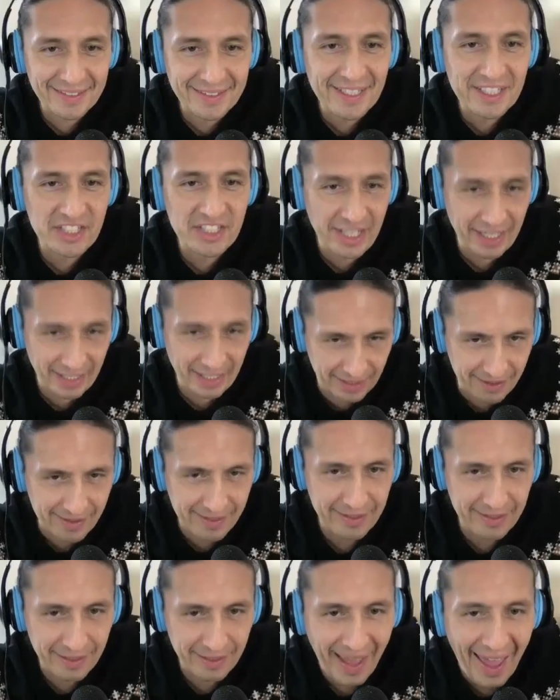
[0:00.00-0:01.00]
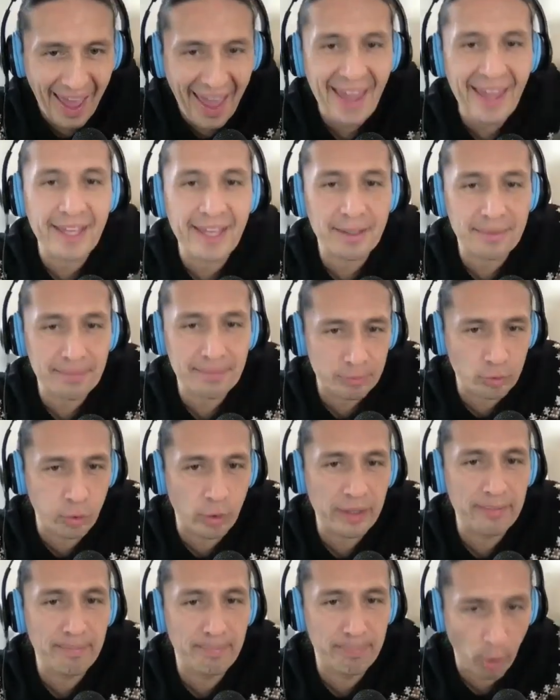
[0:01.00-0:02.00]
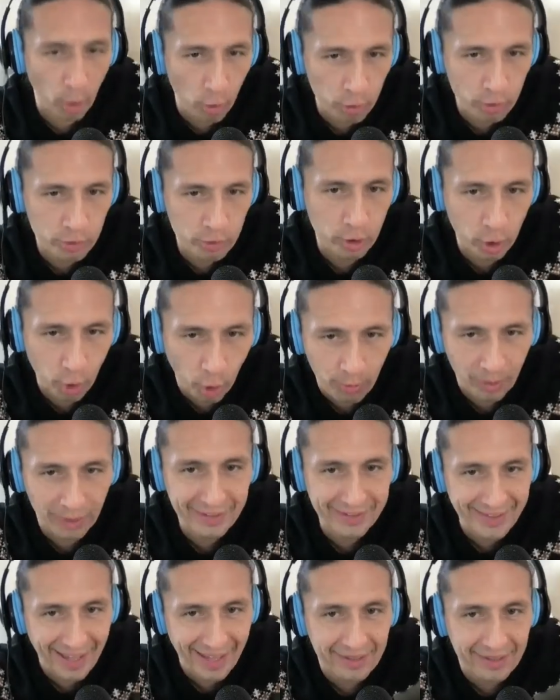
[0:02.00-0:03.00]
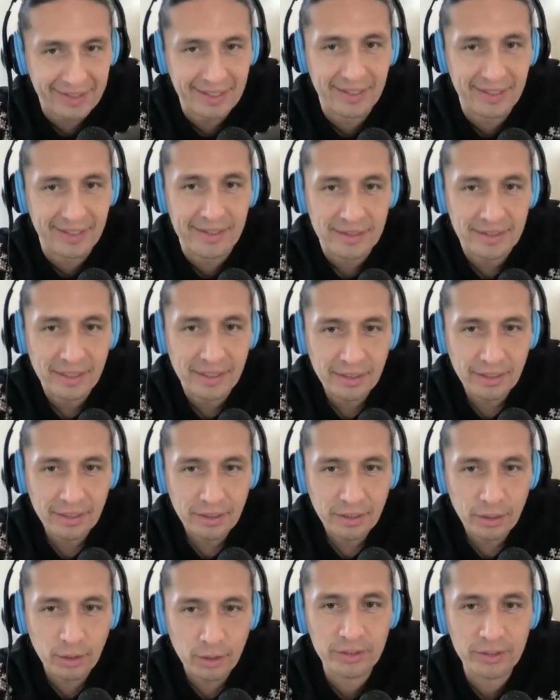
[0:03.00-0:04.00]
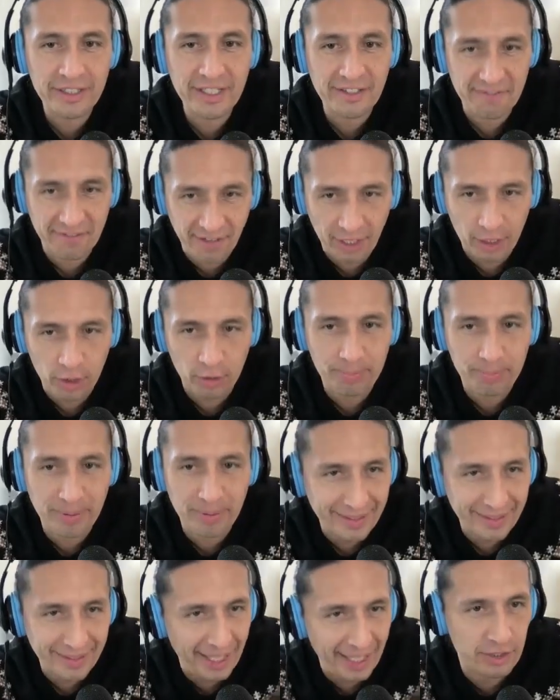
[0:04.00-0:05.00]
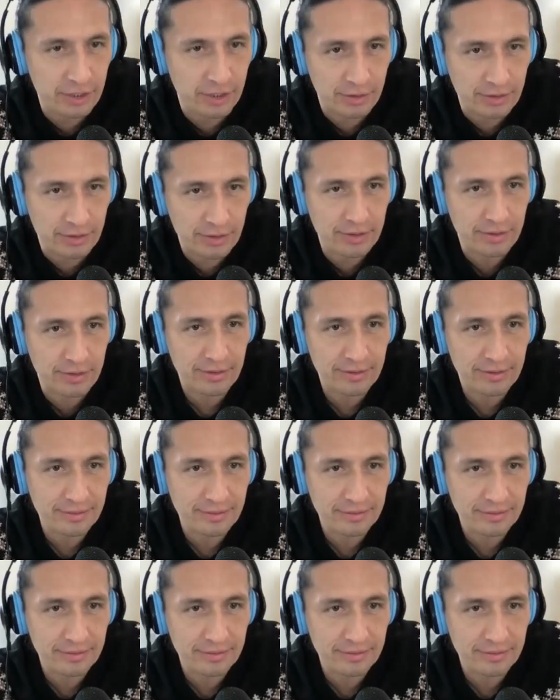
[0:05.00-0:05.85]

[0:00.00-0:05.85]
SDGs aim to impose global taxes on developing nations.